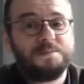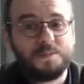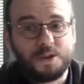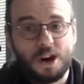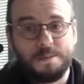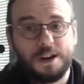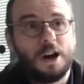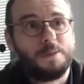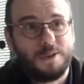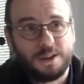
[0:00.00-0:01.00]
coming
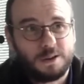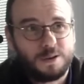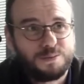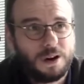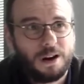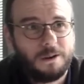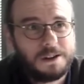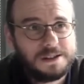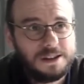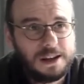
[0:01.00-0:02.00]
up with another
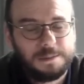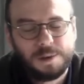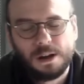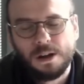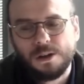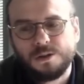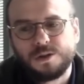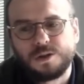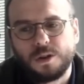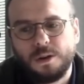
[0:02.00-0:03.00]
priority.
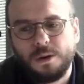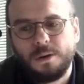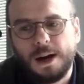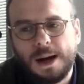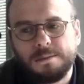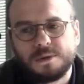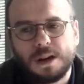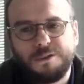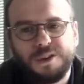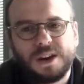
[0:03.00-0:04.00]
So
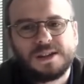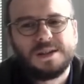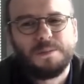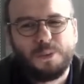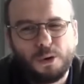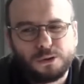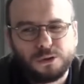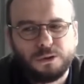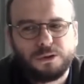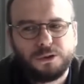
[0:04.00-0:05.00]
I think it's
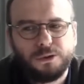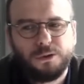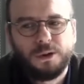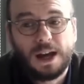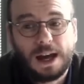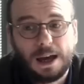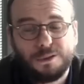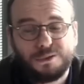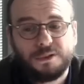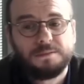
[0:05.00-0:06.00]
important to
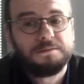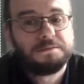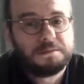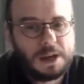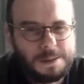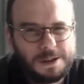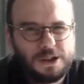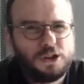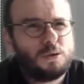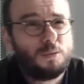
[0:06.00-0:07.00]
have maybe
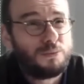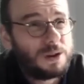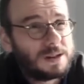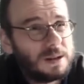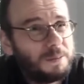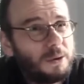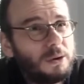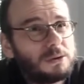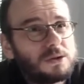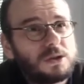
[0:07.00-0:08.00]
digital
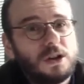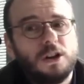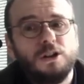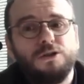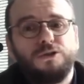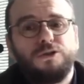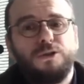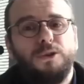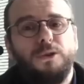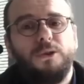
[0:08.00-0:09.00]
principles,
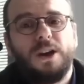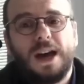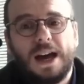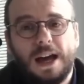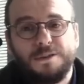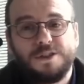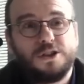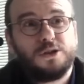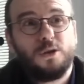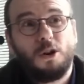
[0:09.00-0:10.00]
to have
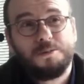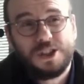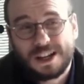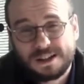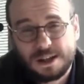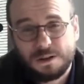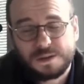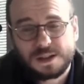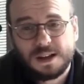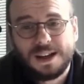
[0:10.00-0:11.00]
digital
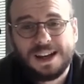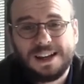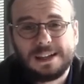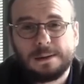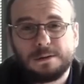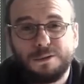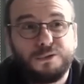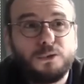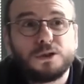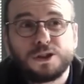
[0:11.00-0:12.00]
objectives. In terms of the
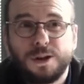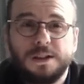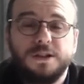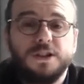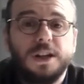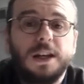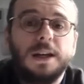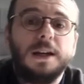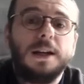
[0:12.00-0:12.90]
full strategy,